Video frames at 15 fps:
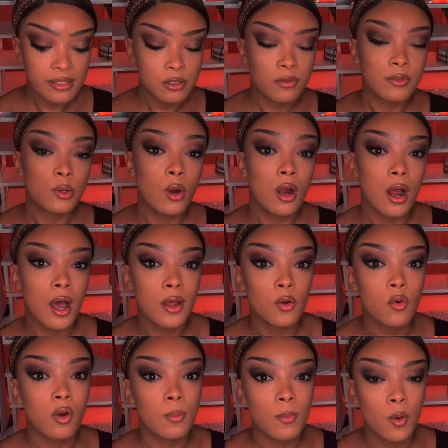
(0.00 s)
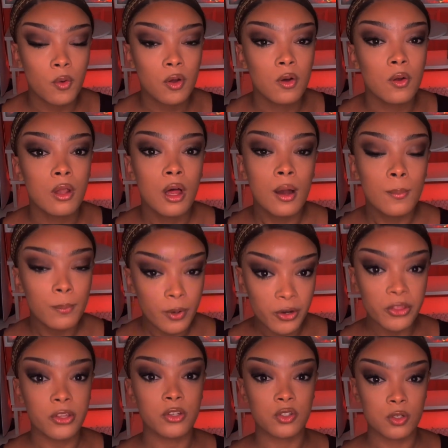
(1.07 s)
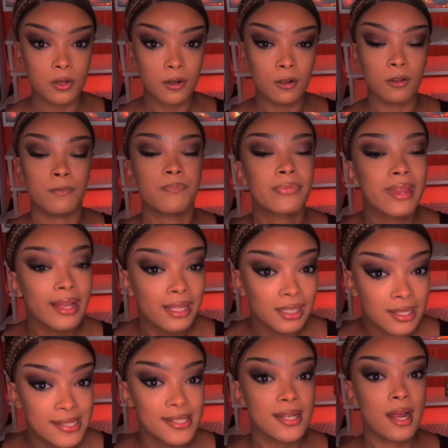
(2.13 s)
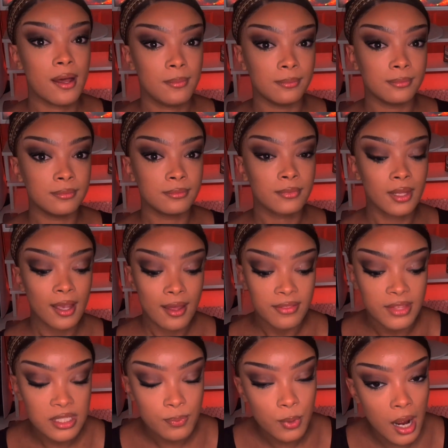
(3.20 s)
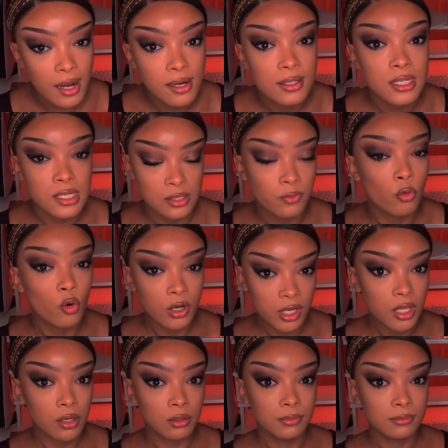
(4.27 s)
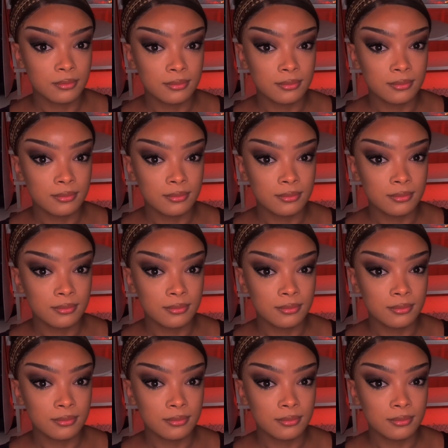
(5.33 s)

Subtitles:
So if you are on hormonal birth control, listen up. This product is for you.